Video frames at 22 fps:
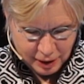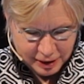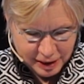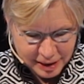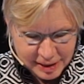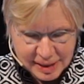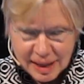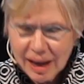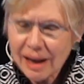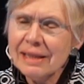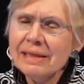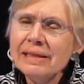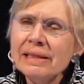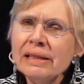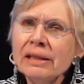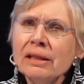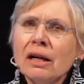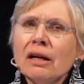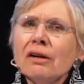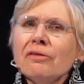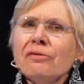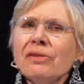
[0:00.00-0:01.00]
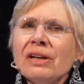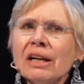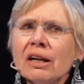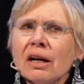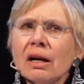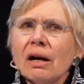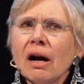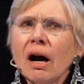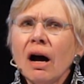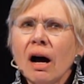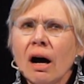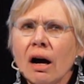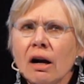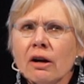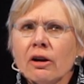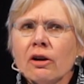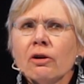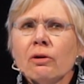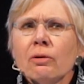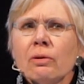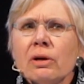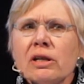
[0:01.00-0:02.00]
This idea of
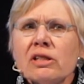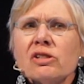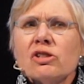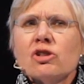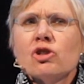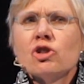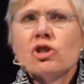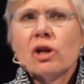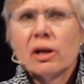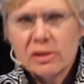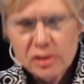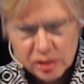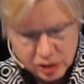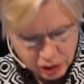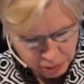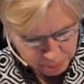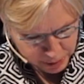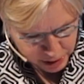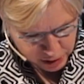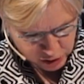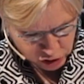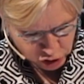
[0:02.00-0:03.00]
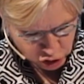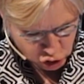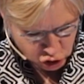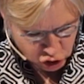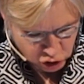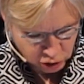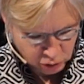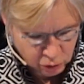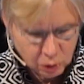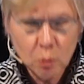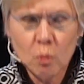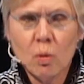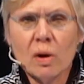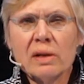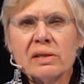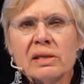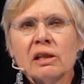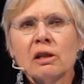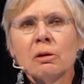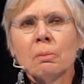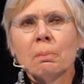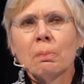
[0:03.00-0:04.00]
incongruous juxtaposition
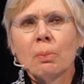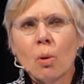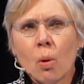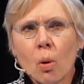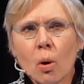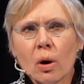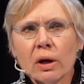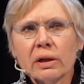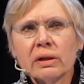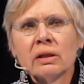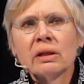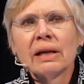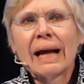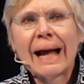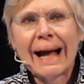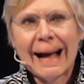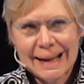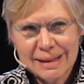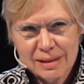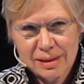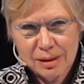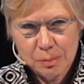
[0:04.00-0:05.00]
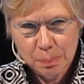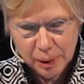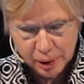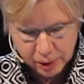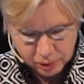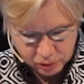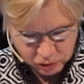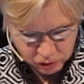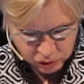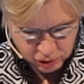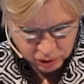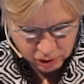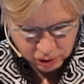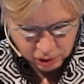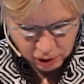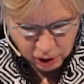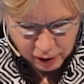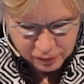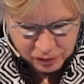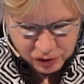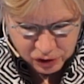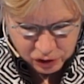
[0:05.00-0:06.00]
was an important aspect of